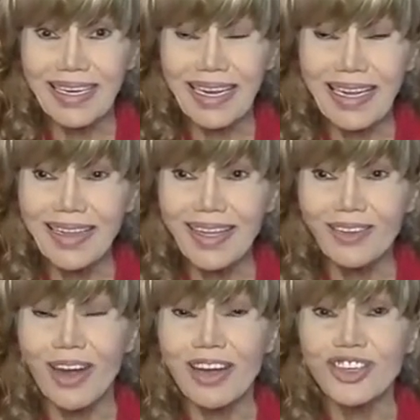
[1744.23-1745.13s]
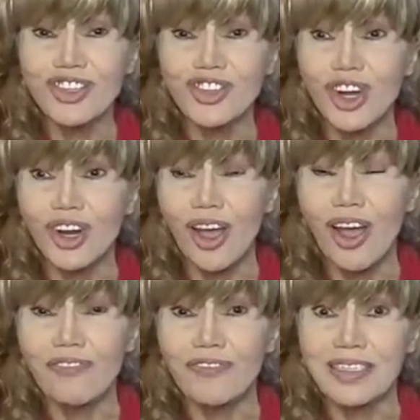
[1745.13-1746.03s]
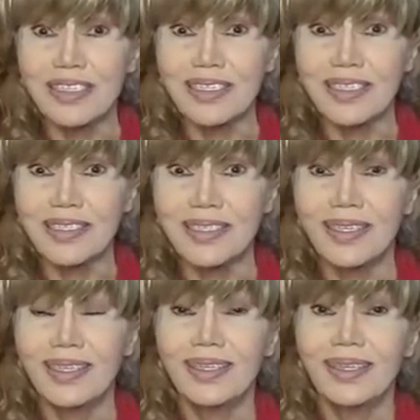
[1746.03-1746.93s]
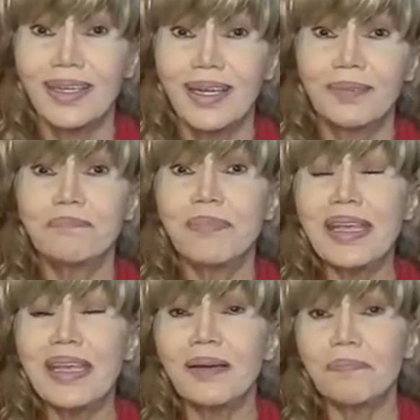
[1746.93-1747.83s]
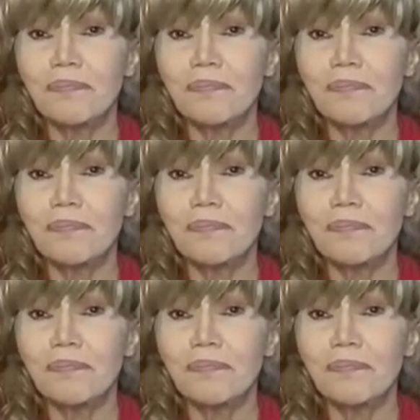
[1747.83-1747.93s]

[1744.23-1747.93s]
in the registrar office. Maria